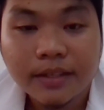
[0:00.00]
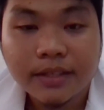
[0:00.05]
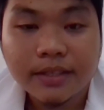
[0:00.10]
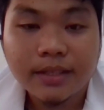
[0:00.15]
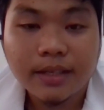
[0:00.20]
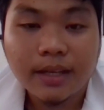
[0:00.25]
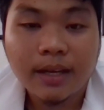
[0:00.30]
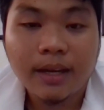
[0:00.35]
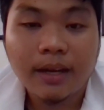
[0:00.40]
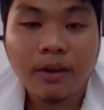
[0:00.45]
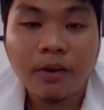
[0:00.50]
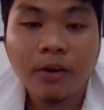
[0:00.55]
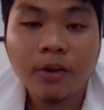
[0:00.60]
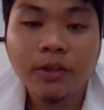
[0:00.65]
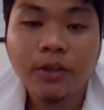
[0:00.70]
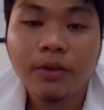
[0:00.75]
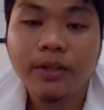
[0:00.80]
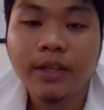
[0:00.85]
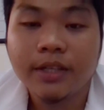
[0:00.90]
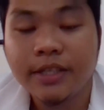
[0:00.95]

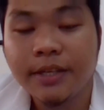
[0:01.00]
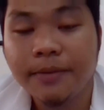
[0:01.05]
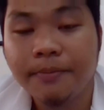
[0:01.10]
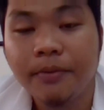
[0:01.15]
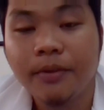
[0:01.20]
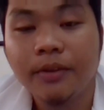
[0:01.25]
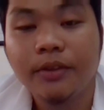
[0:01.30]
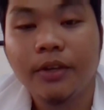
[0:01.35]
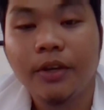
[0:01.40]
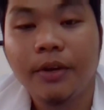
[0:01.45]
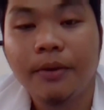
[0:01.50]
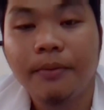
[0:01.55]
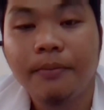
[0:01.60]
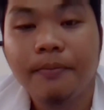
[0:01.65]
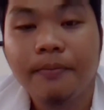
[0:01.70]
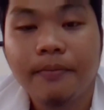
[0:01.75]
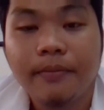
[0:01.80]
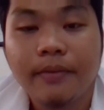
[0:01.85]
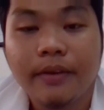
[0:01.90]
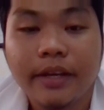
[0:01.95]
Although the simple term
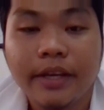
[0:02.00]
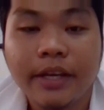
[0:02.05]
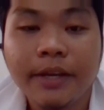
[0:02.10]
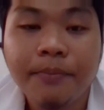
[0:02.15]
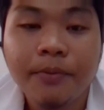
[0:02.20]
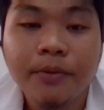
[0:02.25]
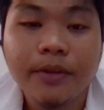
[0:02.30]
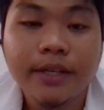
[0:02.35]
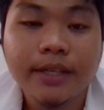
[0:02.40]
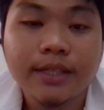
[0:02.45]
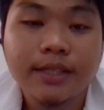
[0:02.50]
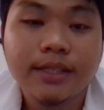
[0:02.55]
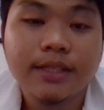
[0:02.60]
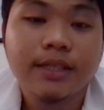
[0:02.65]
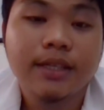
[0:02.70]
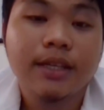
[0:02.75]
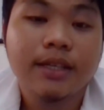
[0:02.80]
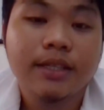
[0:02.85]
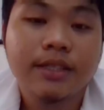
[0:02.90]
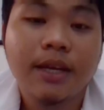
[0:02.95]
epulis
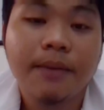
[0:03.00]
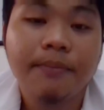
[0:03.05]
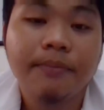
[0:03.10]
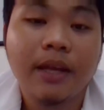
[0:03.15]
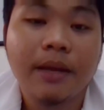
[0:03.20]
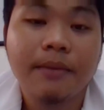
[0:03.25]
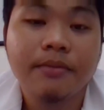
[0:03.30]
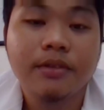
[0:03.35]
sometimes